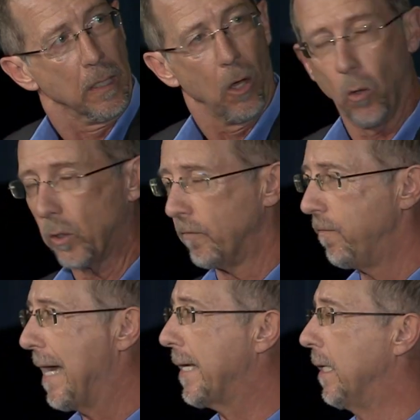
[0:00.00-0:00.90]
Old
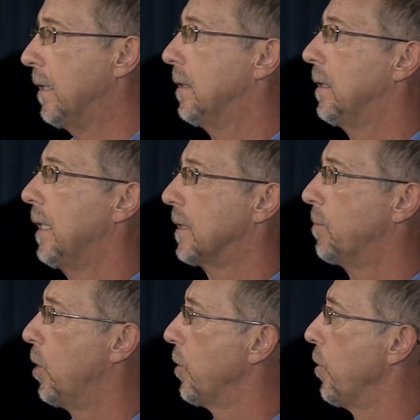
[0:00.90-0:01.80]
Havana has
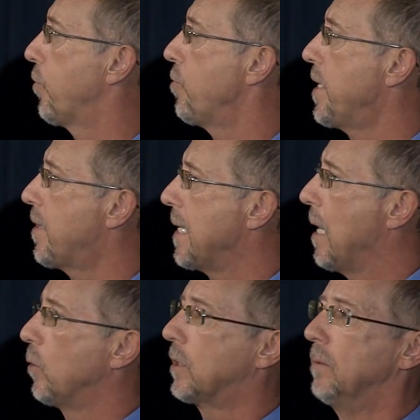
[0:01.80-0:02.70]
more than
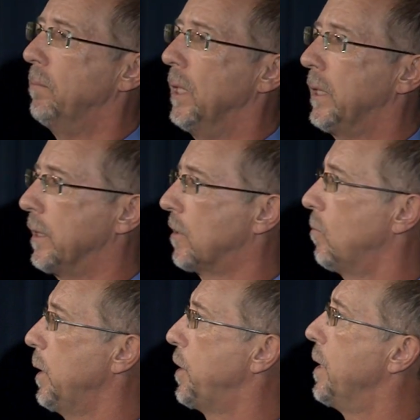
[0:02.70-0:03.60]
3,000 buildings, of
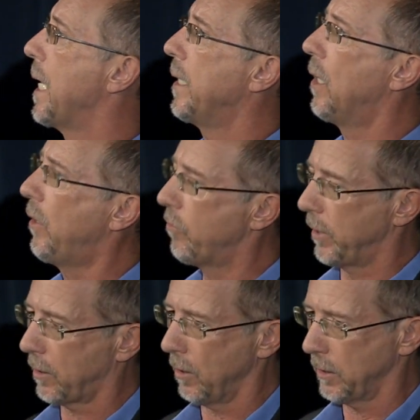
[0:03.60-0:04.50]
which
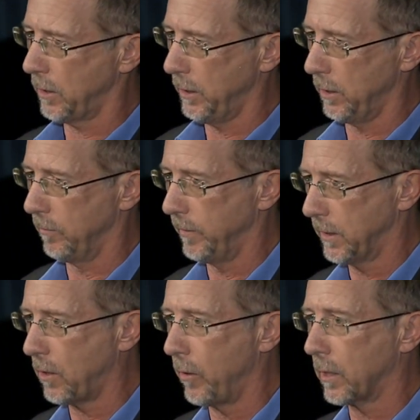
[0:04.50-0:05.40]
900 are considered of
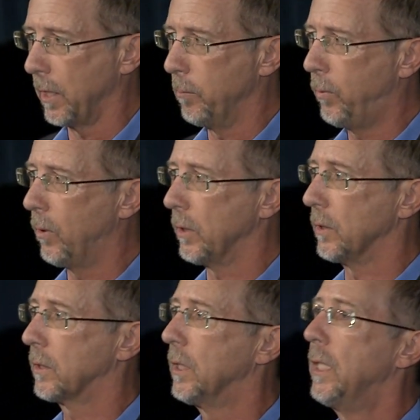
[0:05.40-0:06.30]
historical
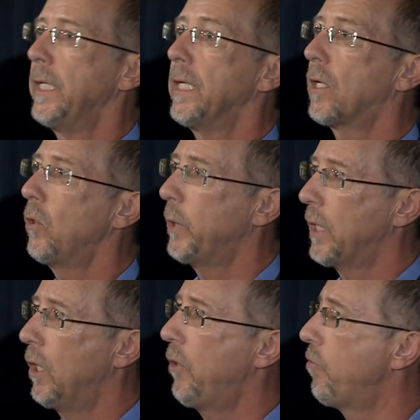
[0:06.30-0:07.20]
importance, including
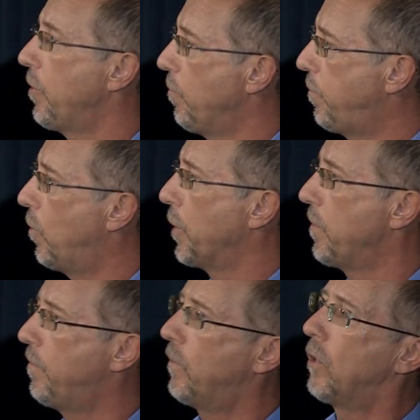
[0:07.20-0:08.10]

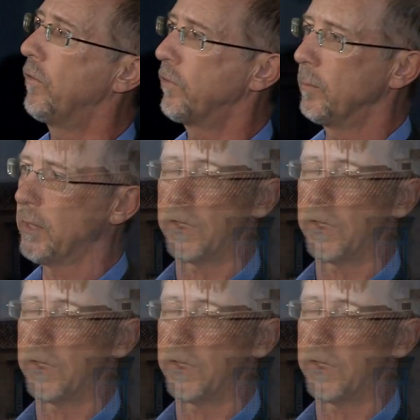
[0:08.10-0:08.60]
144 from the